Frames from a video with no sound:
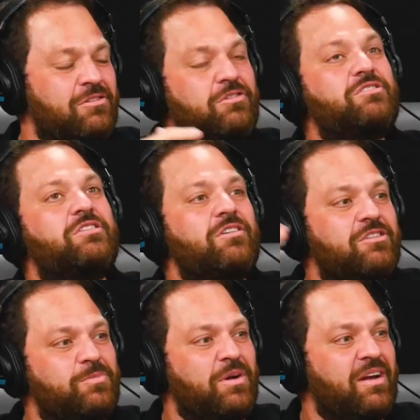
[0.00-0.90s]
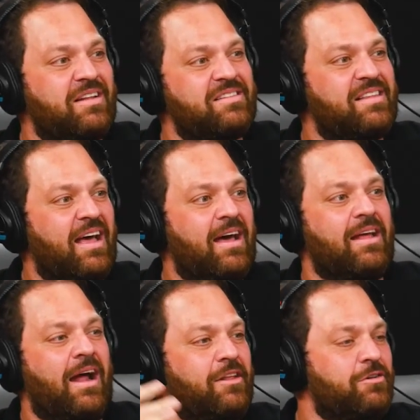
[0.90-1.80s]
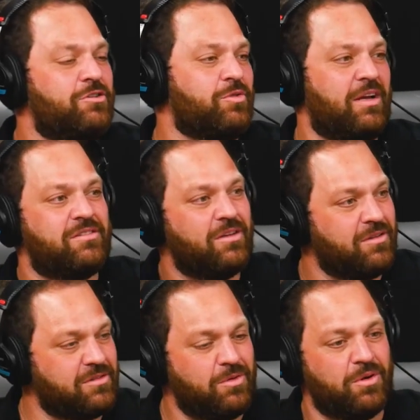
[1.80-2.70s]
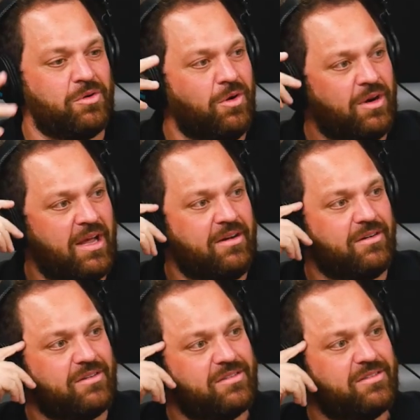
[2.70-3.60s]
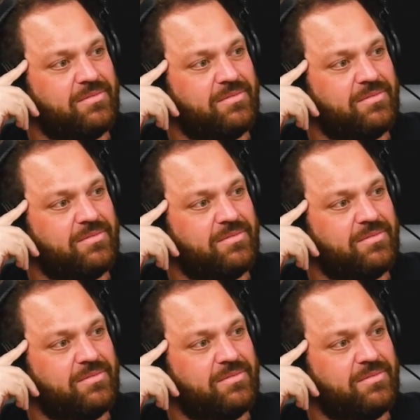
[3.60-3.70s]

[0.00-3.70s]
Do you still experience that? How do you address those quote unquote haters?